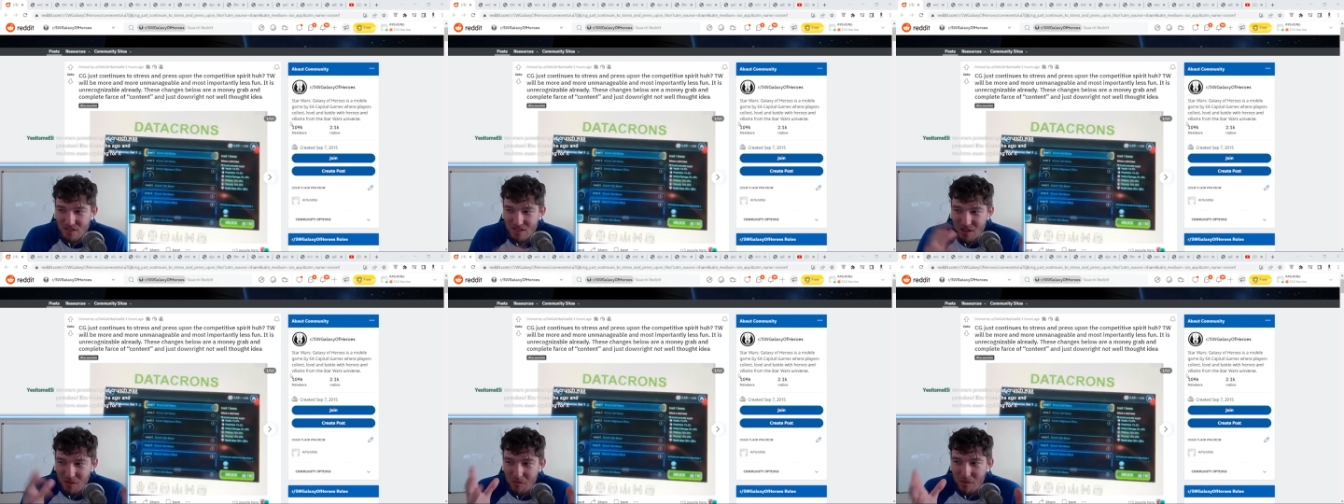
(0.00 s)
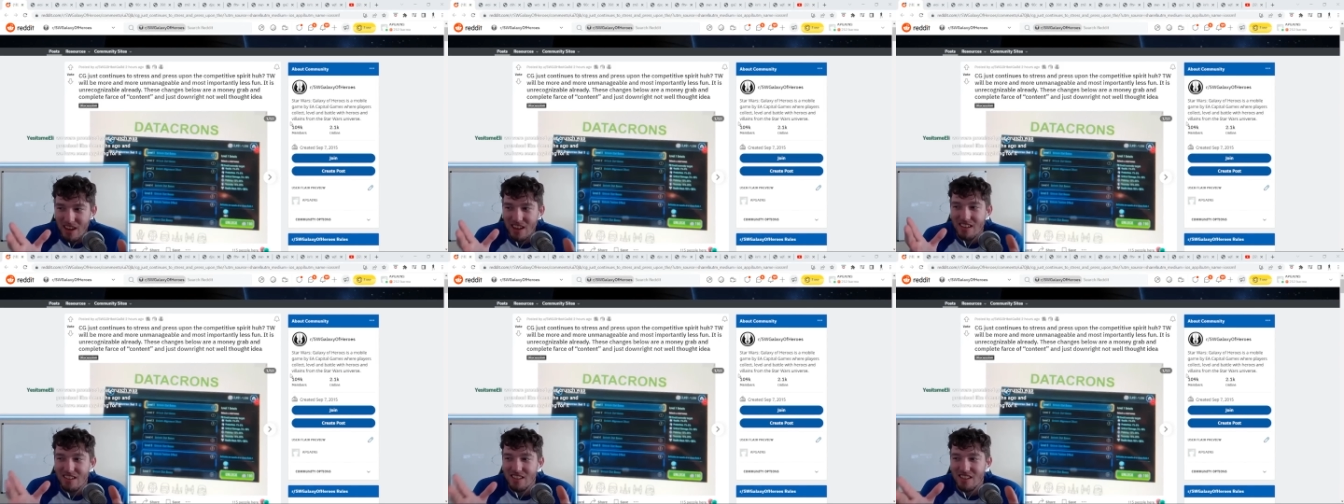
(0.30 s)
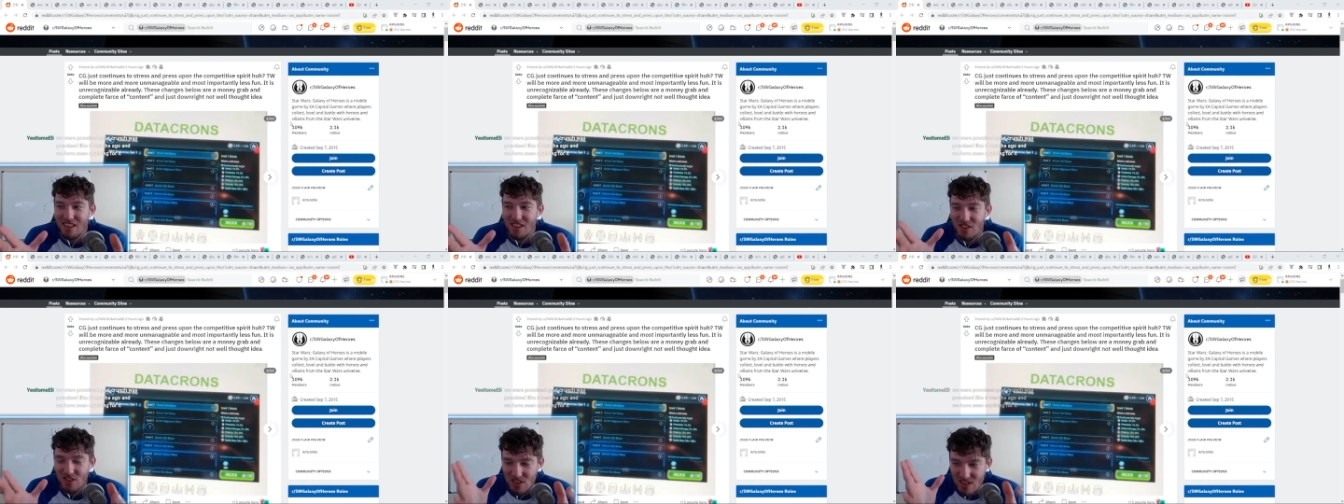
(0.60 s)
to make
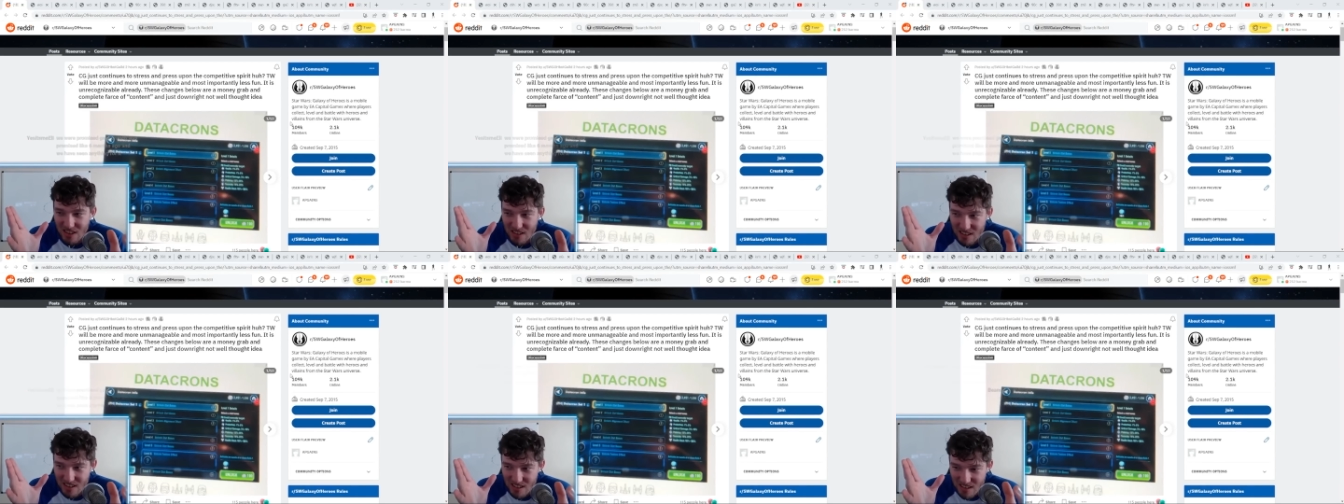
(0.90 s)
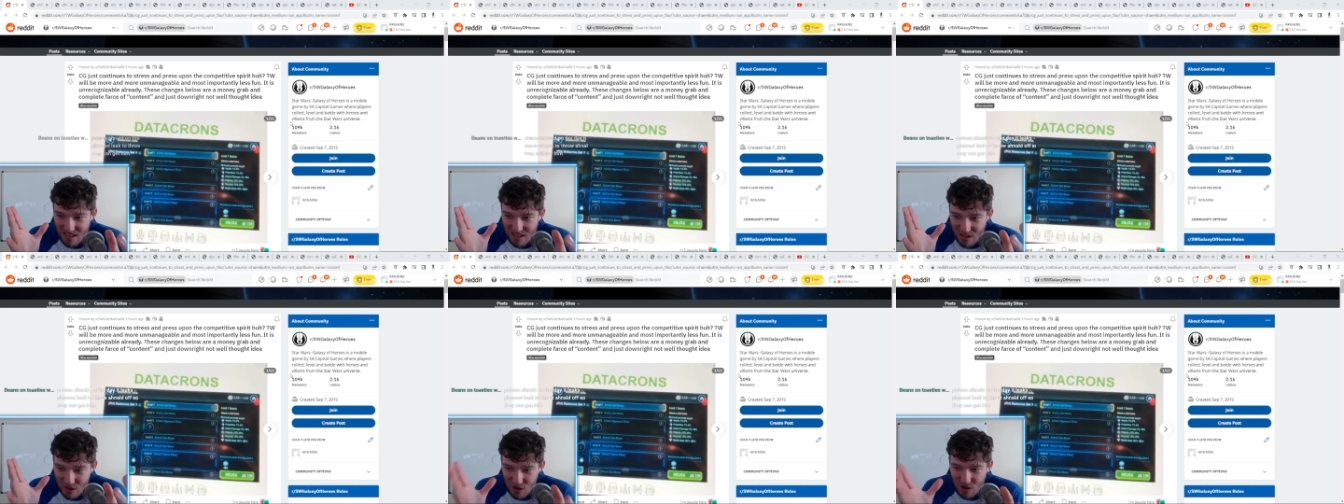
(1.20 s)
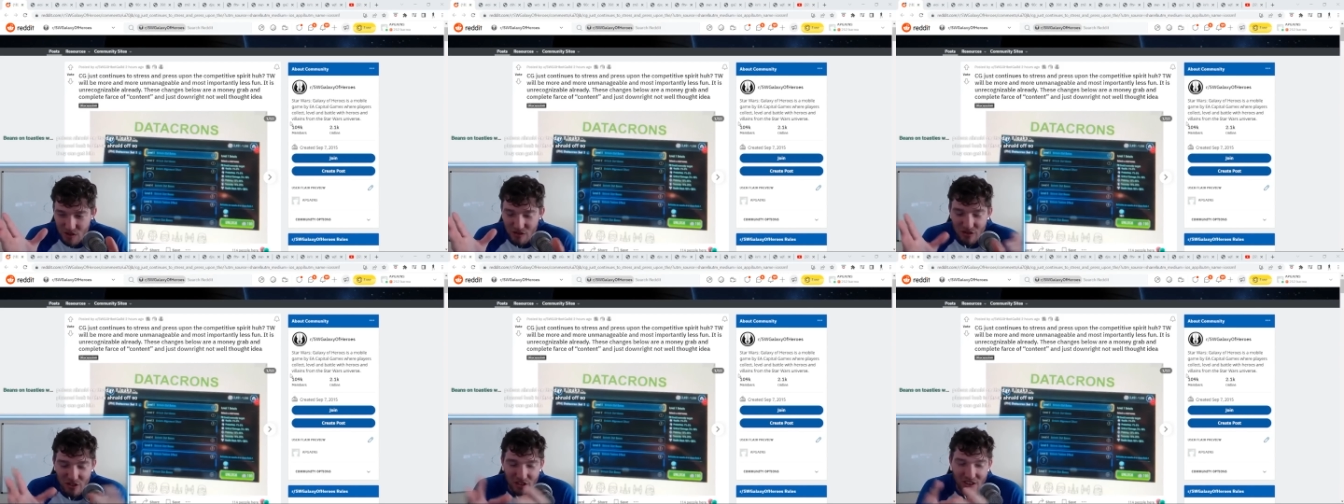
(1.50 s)
this
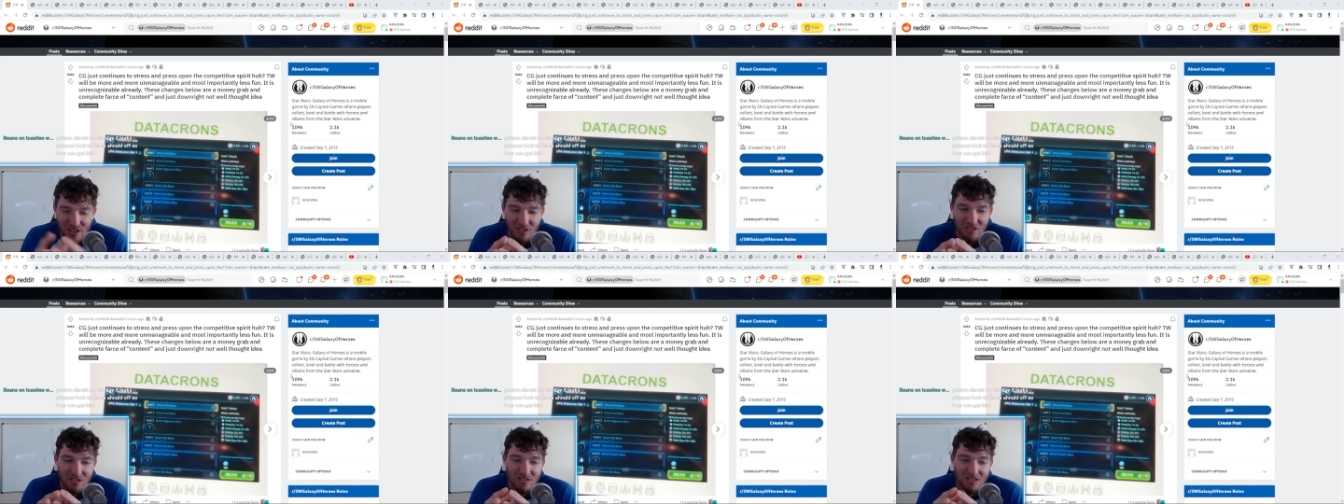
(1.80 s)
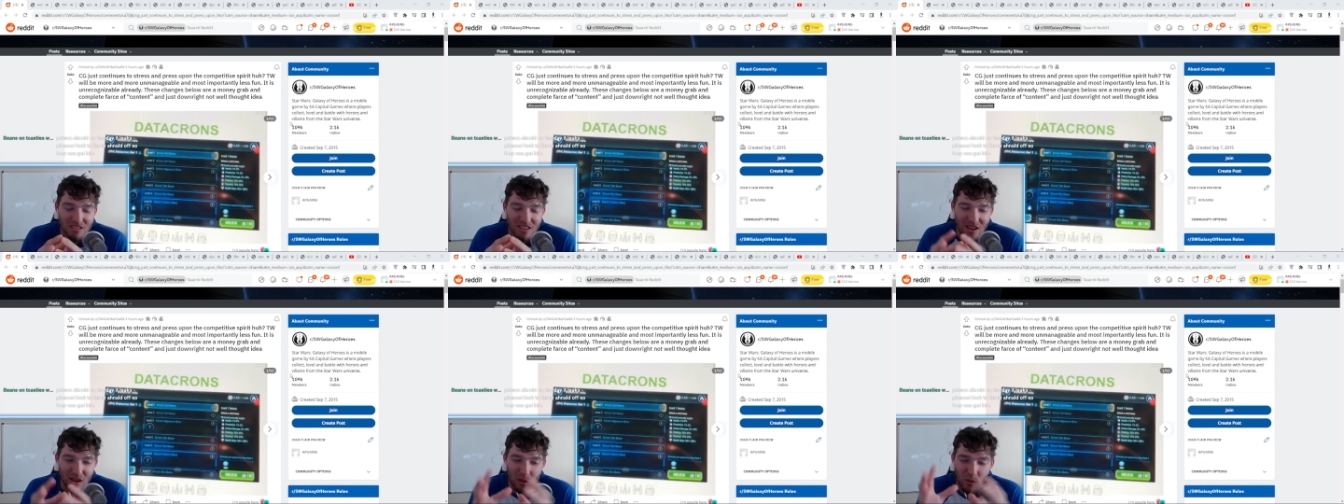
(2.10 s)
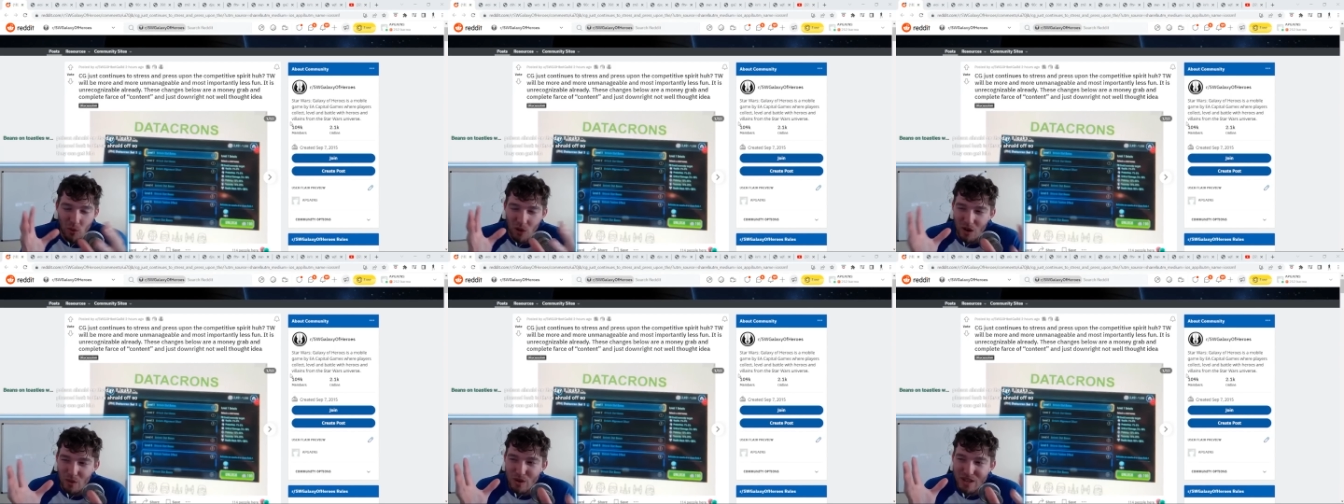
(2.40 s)
good for you? Like,
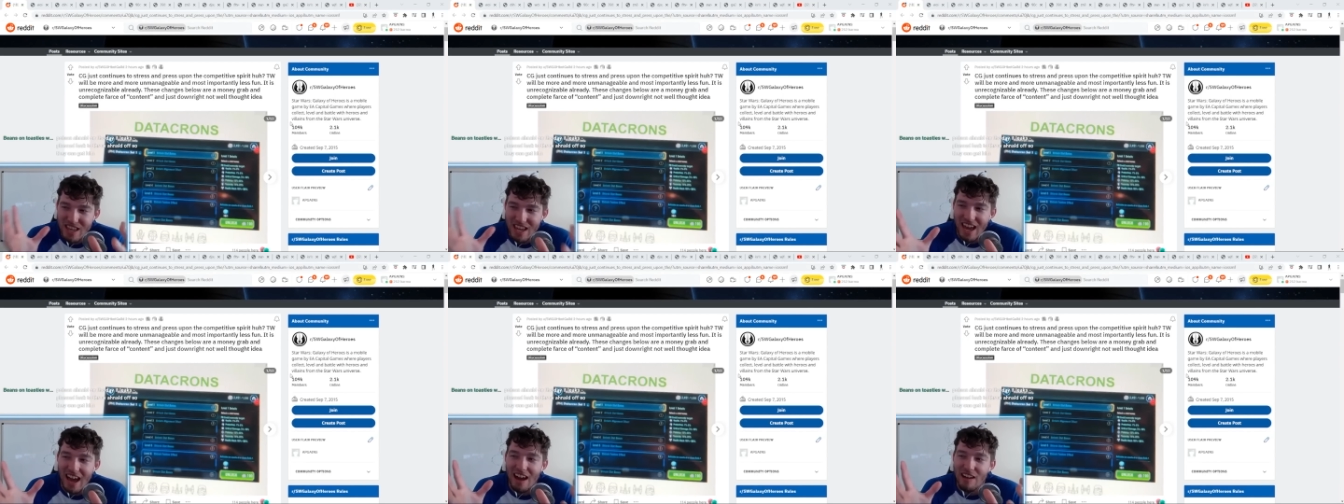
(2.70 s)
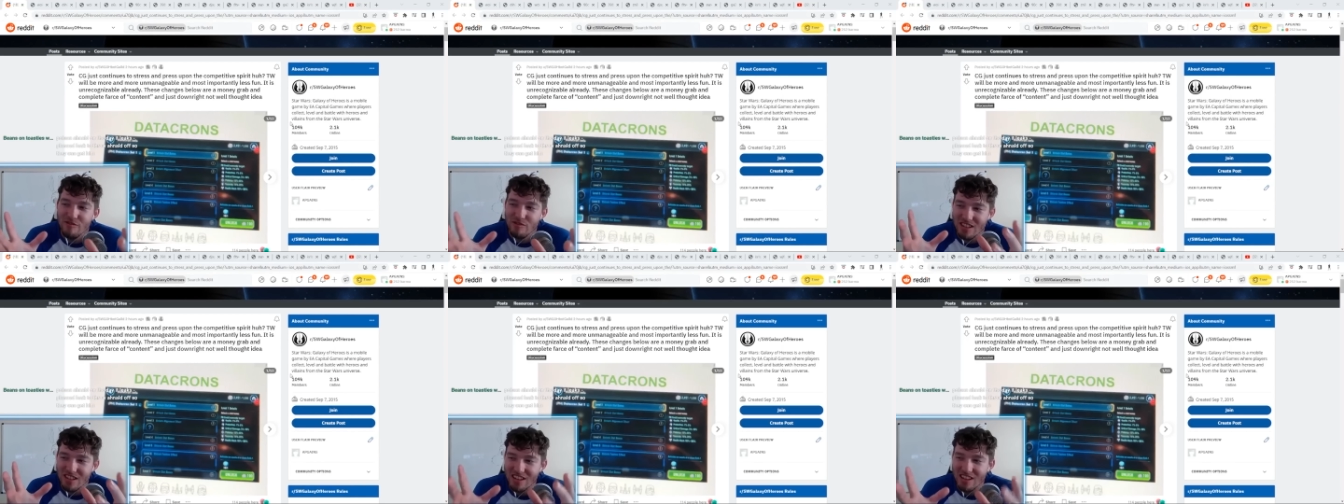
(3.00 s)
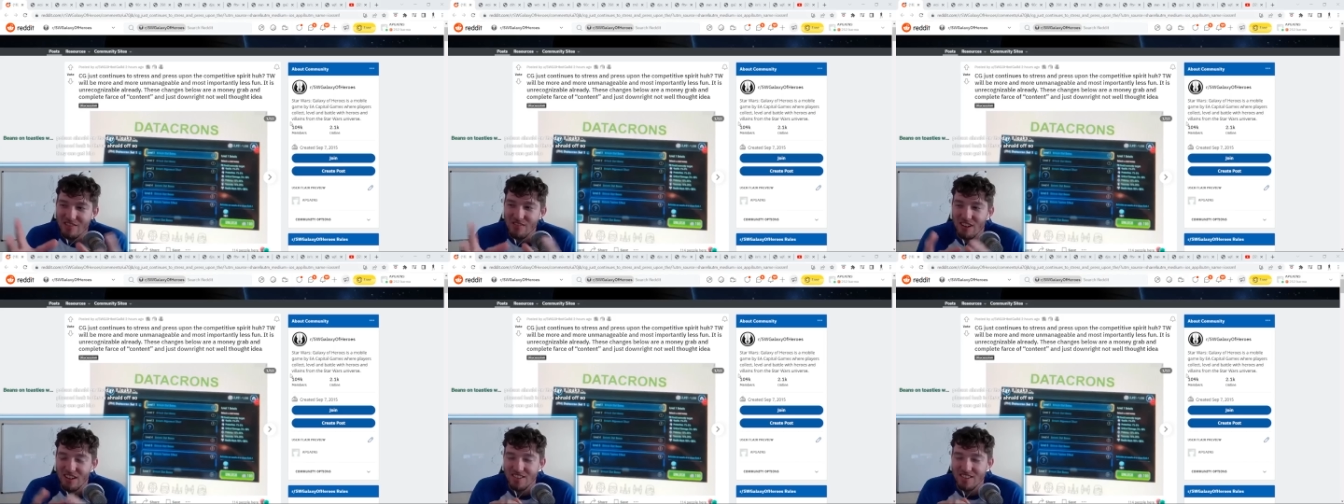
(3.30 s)
what would they have to don't